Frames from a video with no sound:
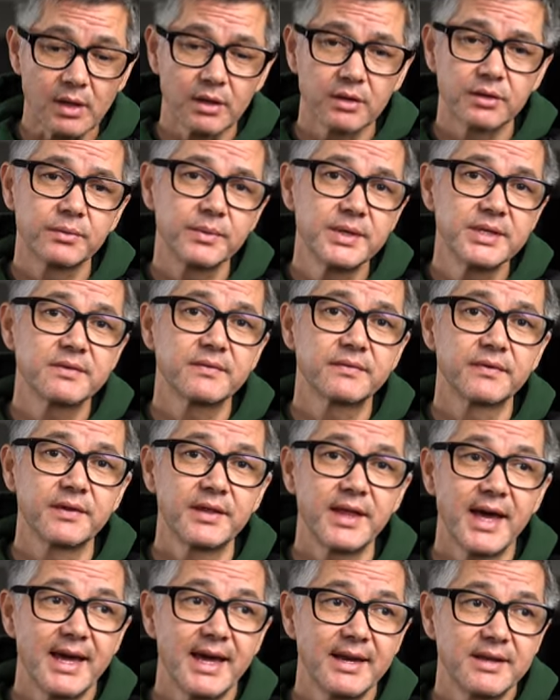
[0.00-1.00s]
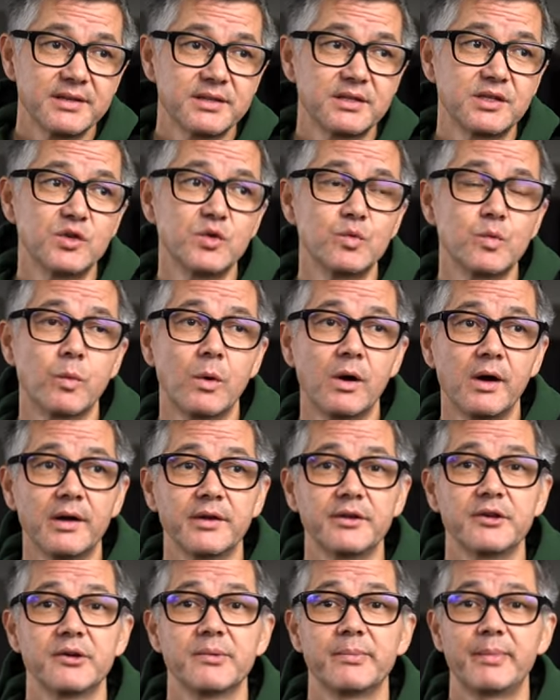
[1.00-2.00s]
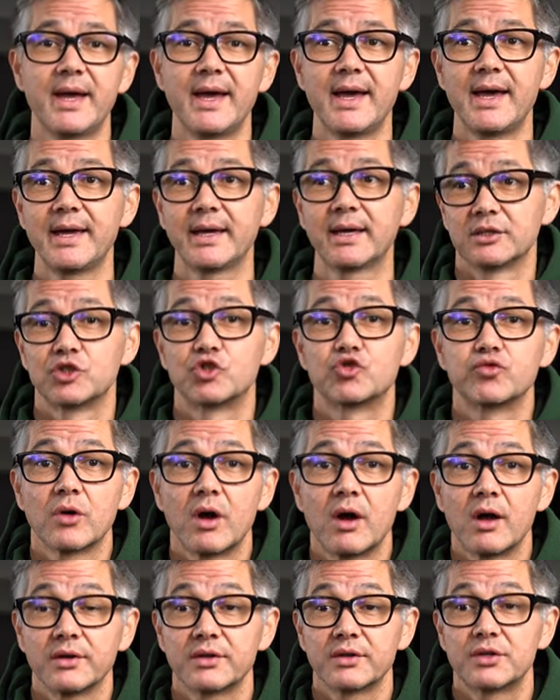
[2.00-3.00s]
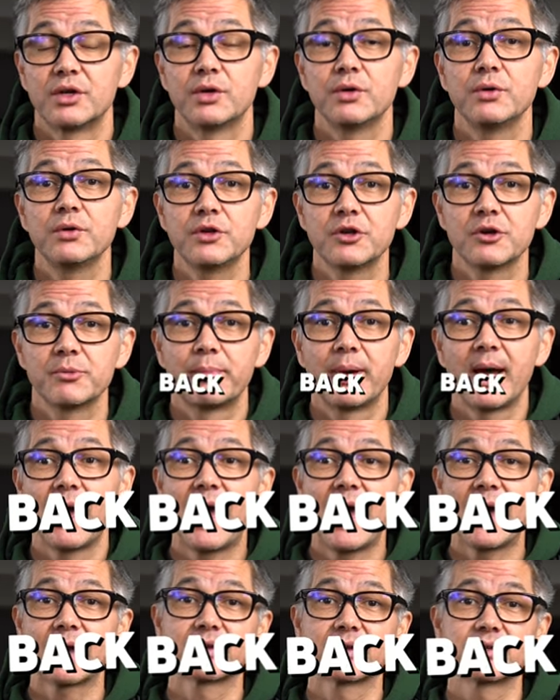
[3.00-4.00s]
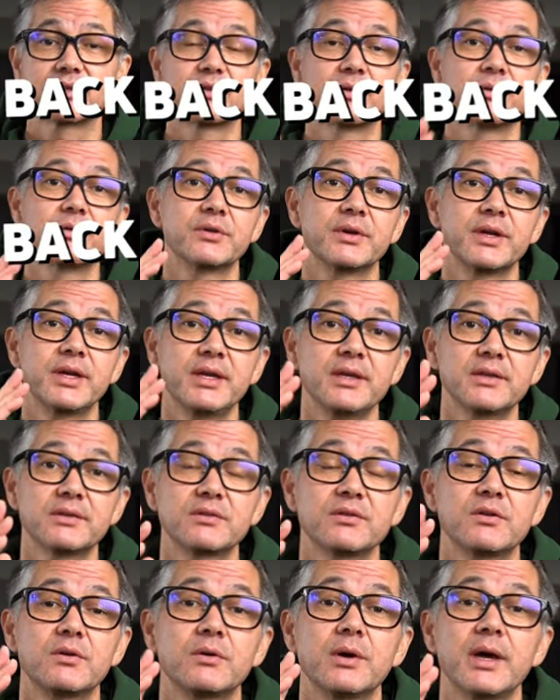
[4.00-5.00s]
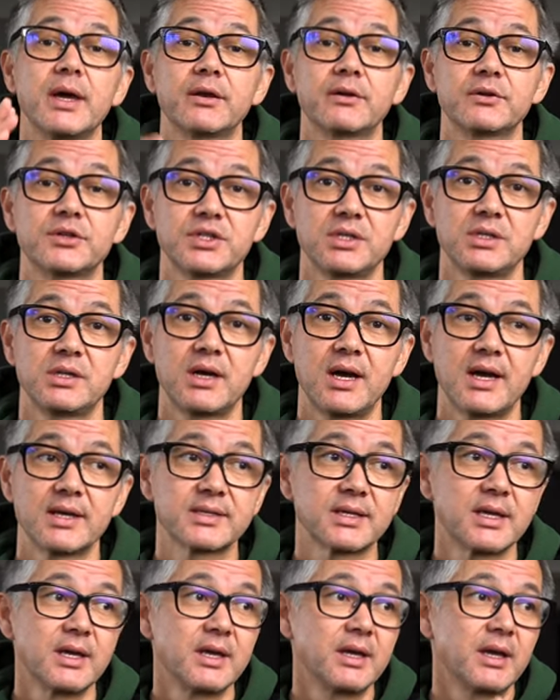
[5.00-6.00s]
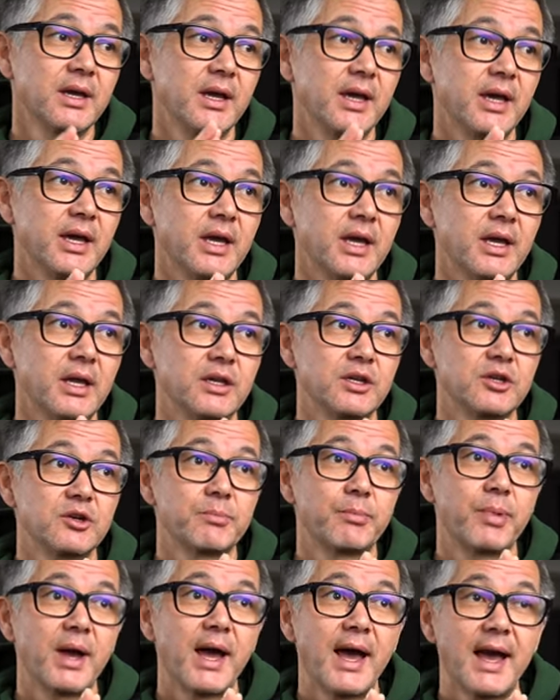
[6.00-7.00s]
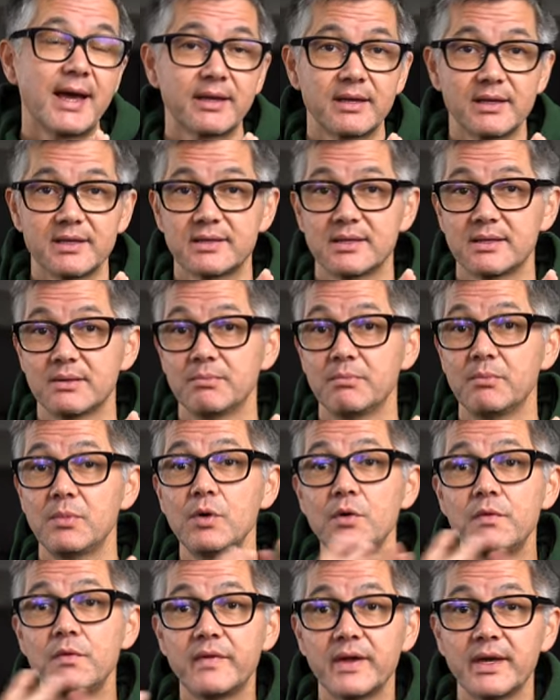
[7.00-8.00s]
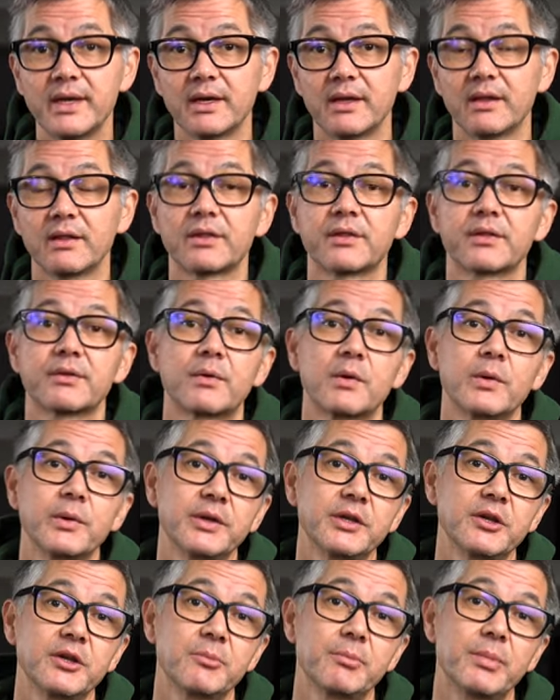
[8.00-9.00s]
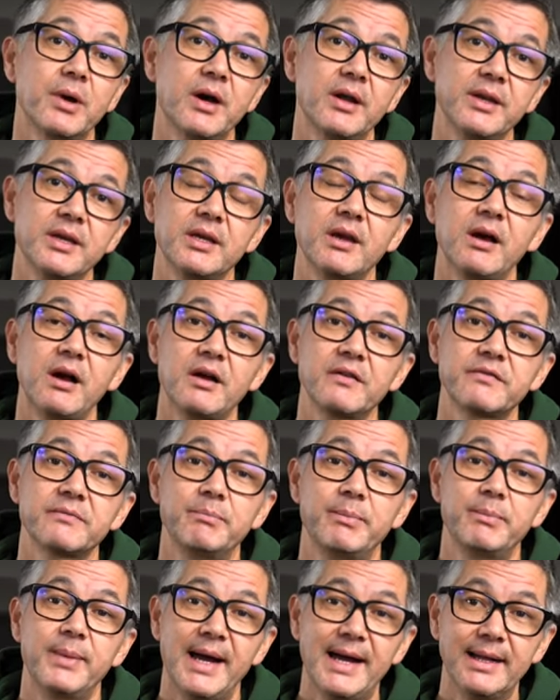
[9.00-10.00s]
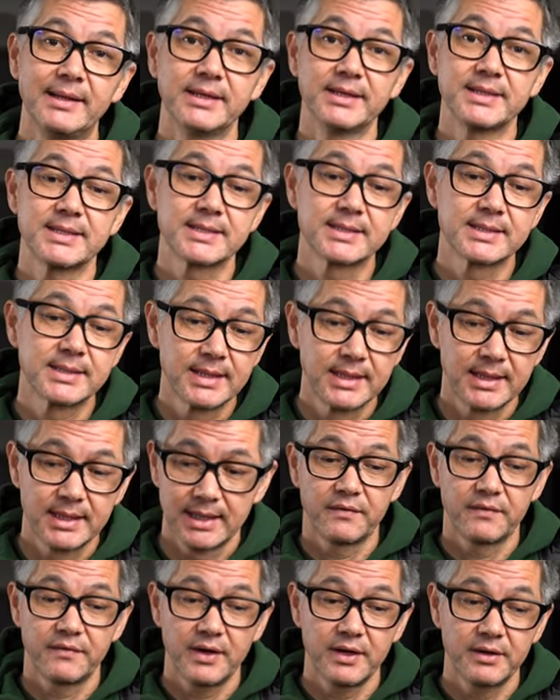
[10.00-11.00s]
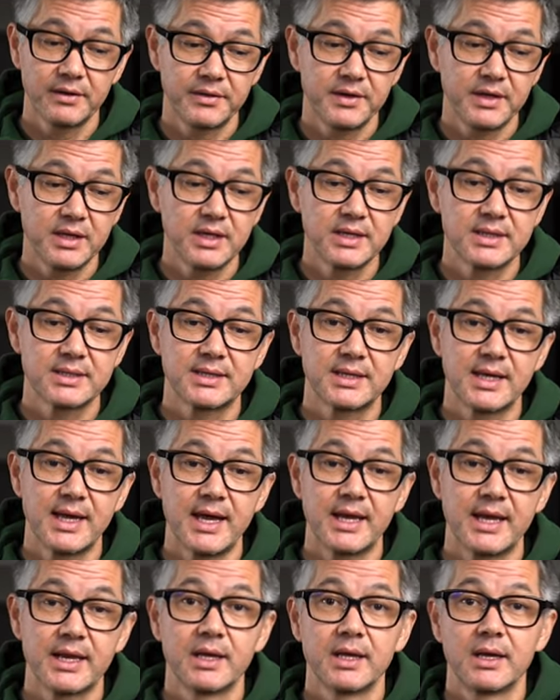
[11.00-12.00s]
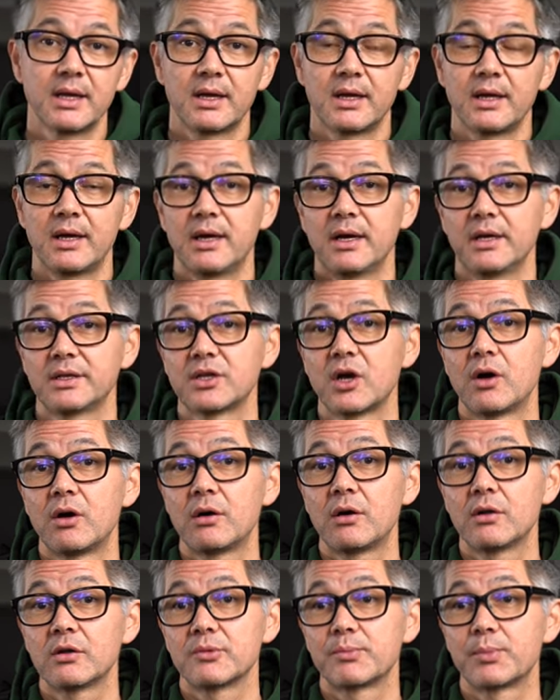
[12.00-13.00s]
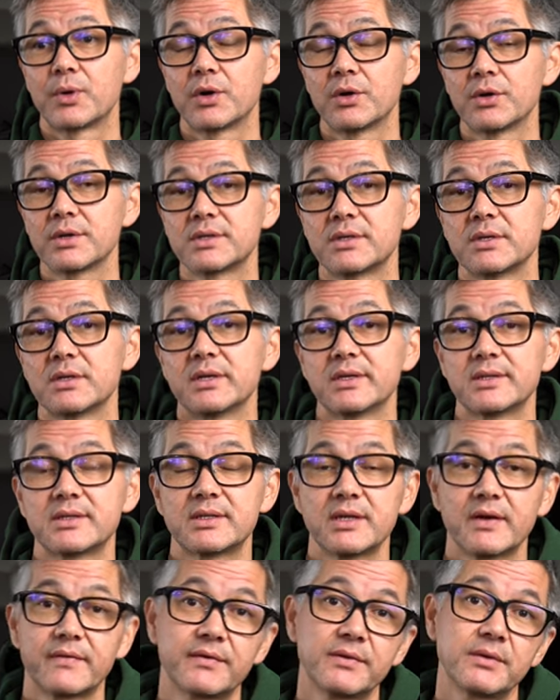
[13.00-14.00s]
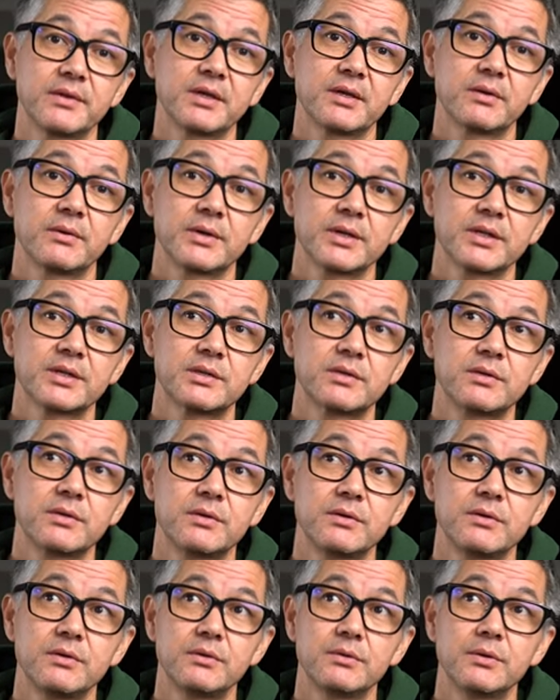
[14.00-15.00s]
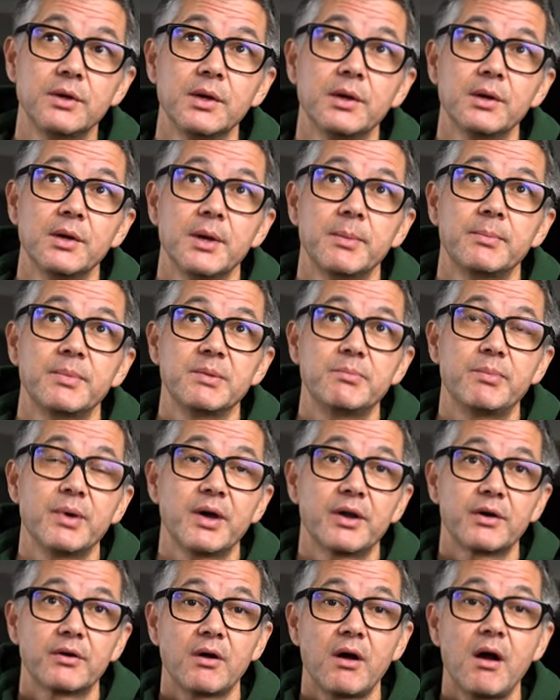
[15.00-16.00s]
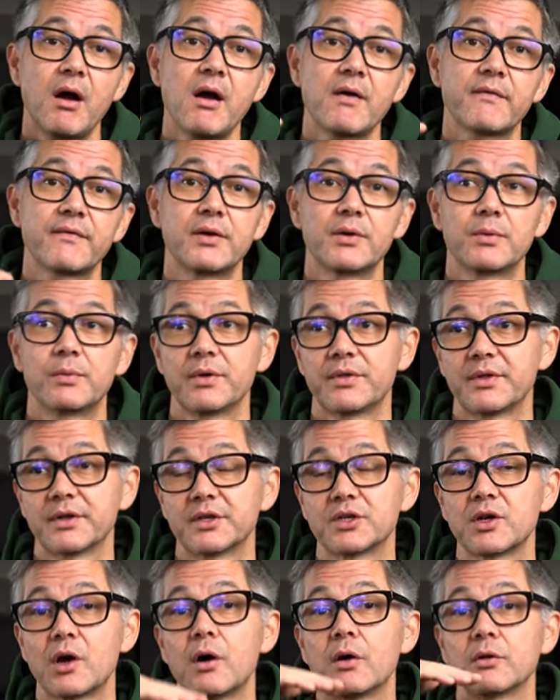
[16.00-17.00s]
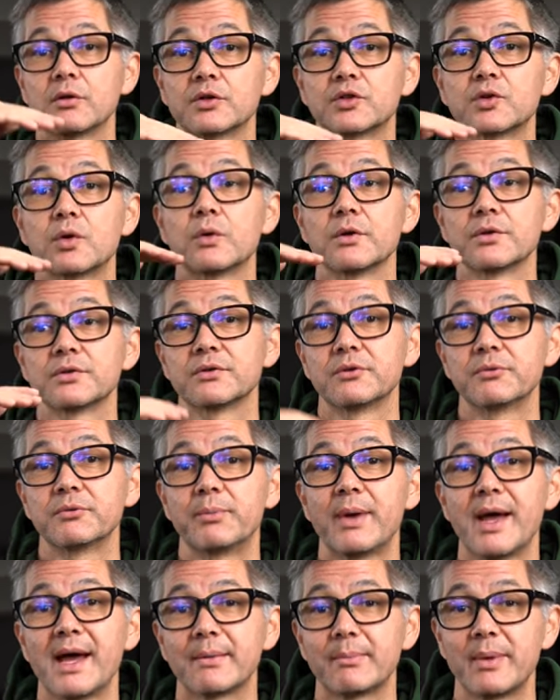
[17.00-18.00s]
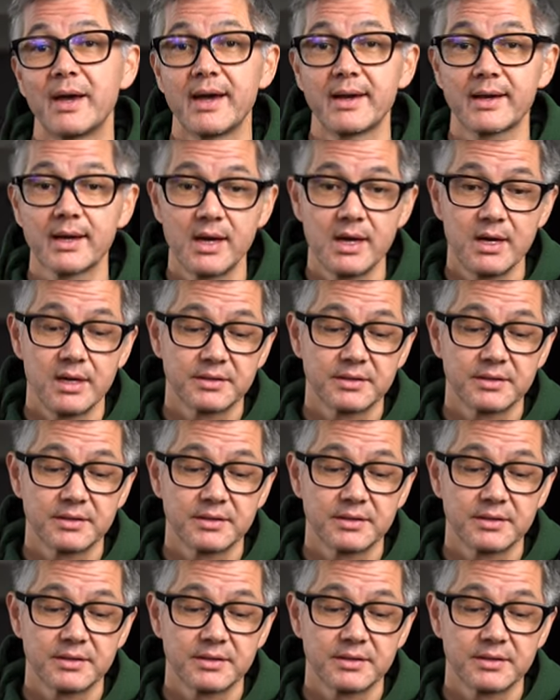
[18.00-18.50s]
The reason for that is you want your bag drawn to your pack so there is no energy loss and your pack isn't moving and throwing your body off balance. The final thing is that a taller person is definitely going to be better off with a taller torso backpack.